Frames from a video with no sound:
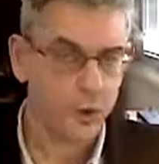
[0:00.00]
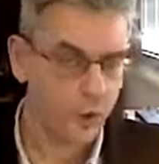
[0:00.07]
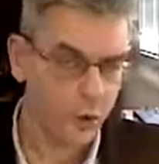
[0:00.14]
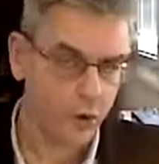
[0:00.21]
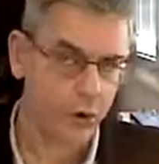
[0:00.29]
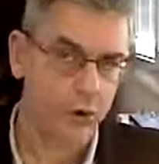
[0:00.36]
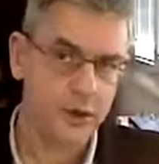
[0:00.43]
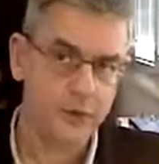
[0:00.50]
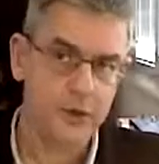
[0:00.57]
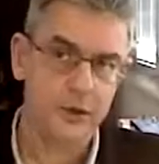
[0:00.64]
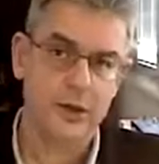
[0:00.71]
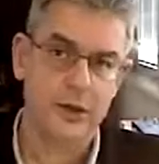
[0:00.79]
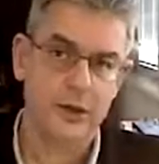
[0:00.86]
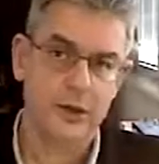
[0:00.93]

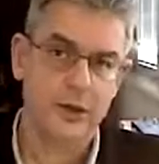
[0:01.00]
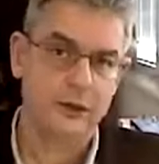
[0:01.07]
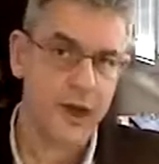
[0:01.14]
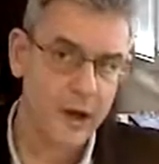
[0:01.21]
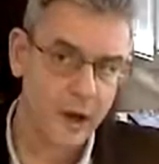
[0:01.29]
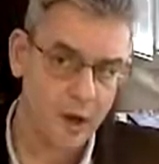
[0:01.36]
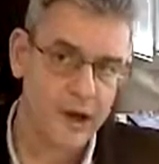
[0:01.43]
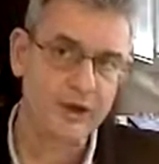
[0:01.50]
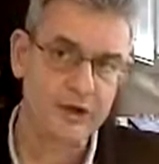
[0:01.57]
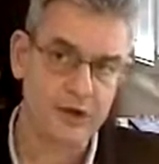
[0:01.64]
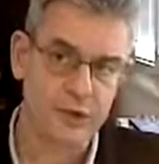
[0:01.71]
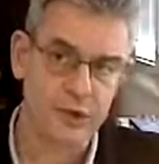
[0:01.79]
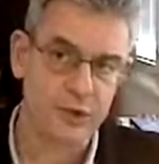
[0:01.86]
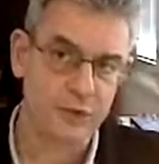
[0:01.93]
or a
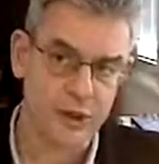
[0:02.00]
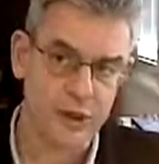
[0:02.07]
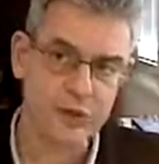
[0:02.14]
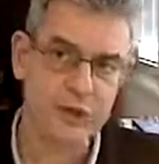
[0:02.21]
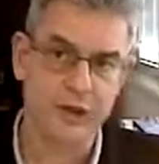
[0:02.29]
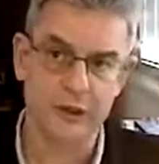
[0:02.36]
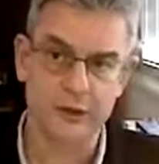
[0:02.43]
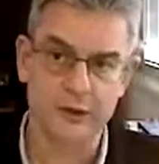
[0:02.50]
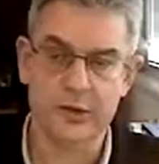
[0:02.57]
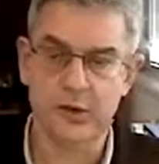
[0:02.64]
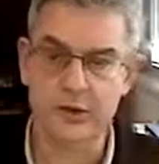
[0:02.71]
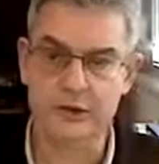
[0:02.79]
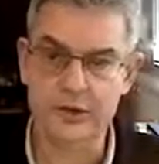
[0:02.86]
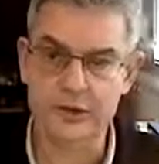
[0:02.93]
violation and breaching
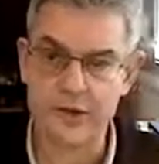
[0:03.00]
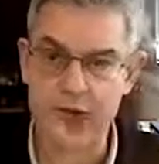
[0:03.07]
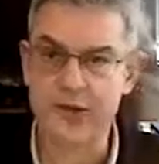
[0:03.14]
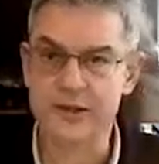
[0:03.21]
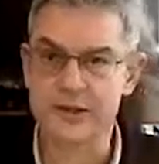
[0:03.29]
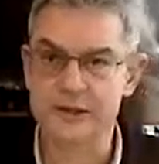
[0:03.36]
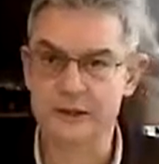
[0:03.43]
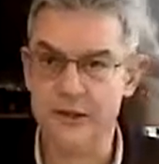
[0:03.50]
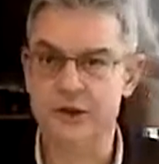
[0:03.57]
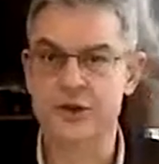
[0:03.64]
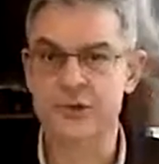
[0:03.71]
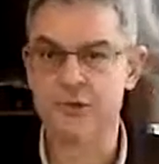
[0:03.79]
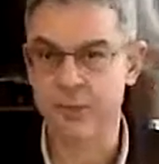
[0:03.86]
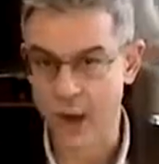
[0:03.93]
of the child's
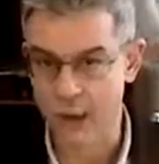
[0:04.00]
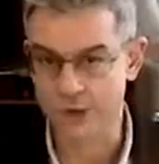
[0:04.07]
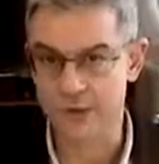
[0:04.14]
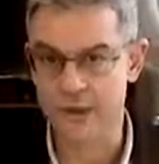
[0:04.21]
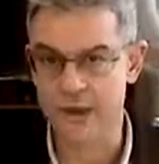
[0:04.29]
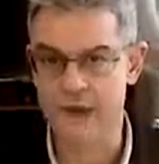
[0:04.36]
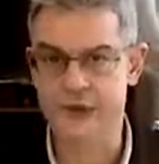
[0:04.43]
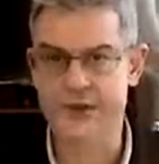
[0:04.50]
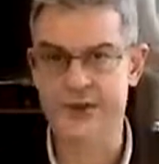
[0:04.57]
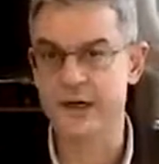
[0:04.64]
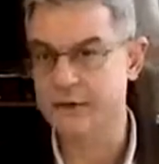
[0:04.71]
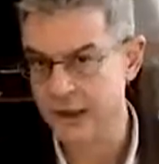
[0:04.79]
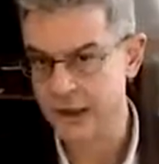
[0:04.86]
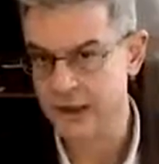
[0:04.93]
emerging boundaries as
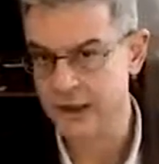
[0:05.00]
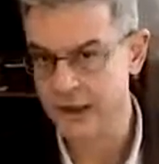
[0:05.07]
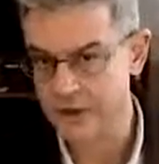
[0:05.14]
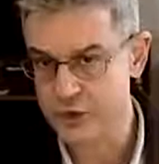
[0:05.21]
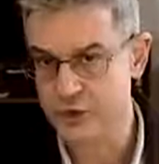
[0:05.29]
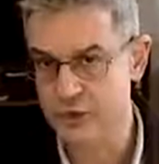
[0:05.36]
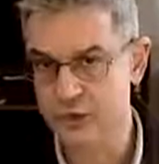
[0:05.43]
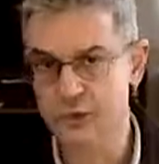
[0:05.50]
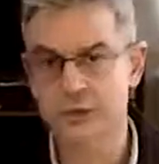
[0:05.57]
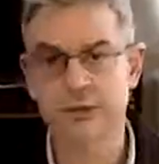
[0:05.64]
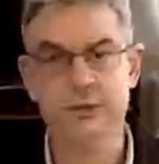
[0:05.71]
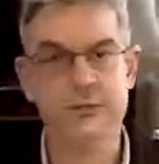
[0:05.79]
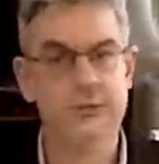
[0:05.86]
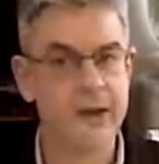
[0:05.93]
an individual
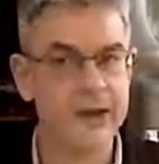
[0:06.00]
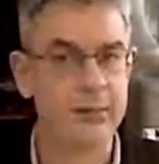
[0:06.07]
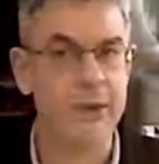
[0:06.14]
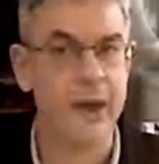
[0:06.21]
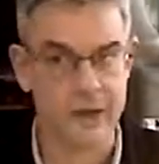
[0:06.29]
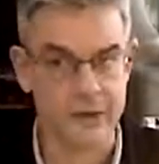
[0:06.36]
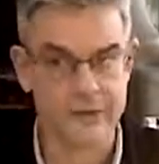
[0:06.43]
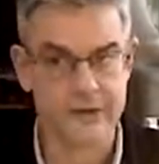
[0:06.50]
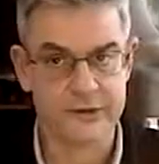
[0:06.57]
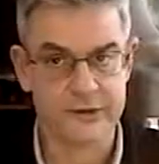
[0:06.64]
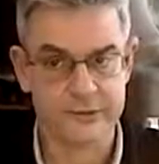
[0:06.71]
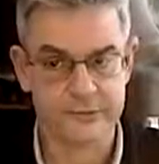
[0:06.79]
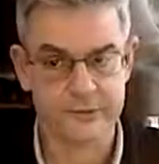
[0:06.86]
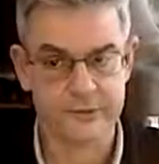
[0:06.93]
by the
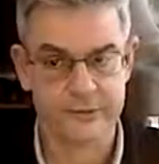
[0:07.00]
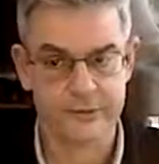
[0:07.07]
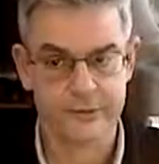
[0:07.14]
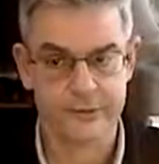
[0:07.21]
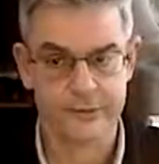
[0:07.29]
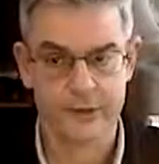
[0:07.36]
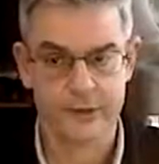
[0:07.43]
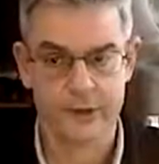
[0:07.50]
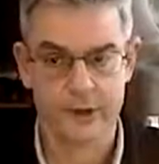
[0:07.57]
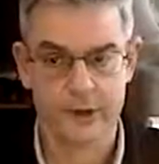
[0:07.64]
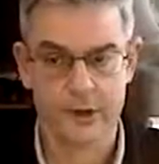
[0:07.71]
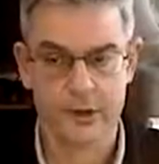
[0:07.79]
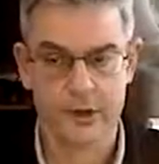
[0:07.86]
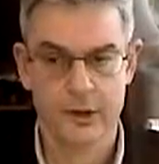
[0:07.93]
parents.
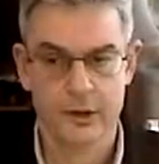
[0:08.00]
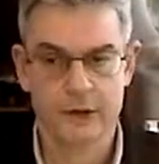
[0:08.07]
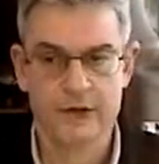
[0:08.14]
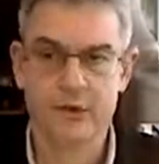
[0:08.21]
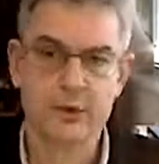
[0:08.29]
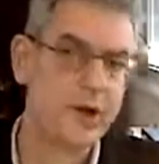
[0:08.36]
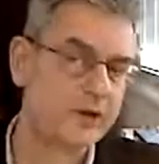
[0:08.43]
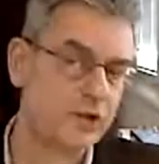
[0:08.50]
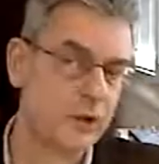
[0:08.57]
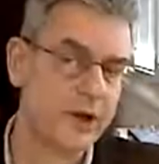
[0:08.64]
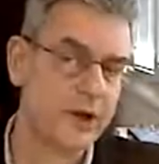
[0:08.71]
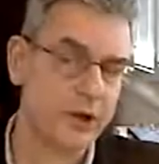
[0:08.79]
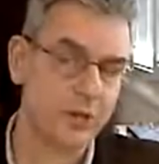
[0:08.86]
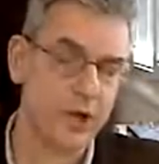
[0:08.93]
So we are
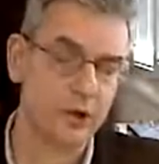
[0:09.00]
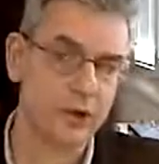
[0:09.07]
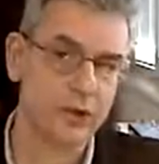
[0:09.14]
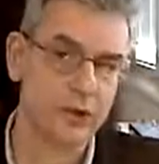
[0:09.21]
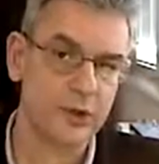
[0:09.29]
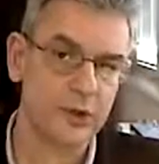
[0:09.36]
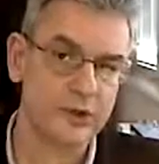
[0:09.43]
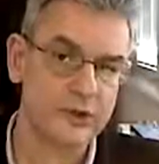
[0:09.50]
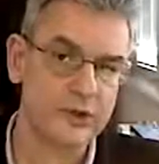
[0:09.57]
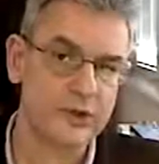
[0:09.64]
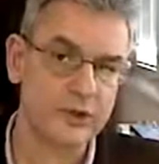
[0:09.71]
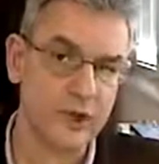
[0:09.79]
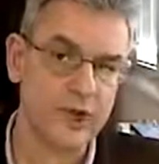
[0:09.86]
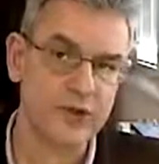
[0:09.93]
talking about
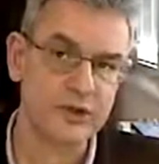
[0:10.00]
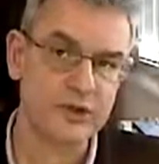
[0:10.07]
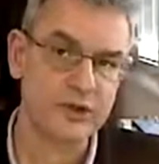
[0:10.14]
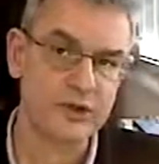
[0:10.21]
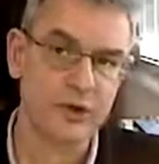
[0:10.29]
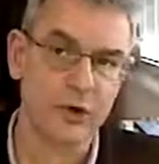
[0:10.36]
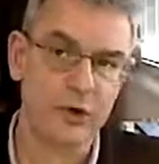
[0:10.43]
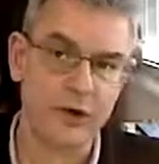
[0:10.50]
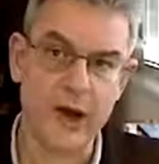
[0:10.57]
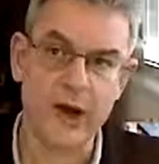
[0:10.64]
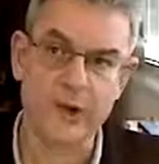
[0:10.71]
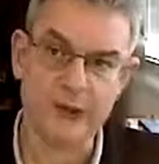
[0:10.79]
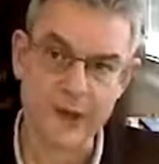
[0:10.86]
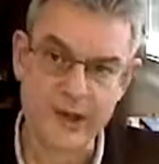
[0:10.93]
situations of
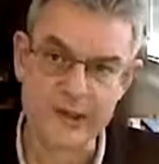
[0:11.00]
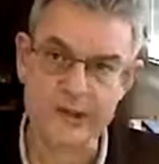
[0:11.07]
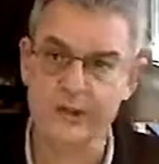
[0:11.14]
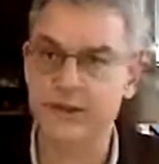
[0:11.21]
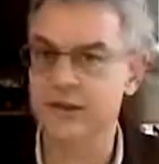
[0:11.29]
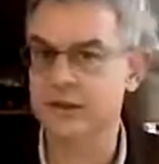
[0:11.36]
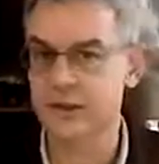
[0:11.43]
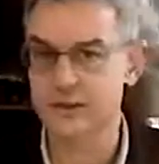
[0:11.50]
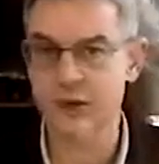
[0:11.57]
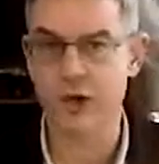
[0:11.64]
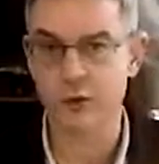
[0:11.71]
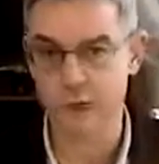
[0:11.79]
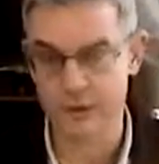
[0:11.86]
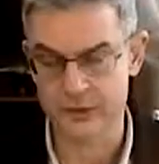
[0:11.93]
arrested
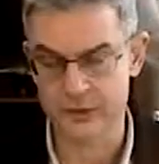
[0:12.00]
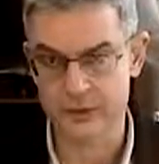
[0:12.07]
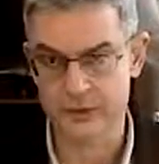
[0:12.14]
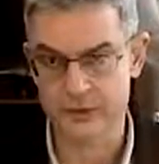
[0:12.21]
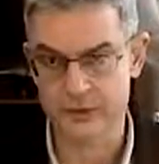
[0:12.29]
development.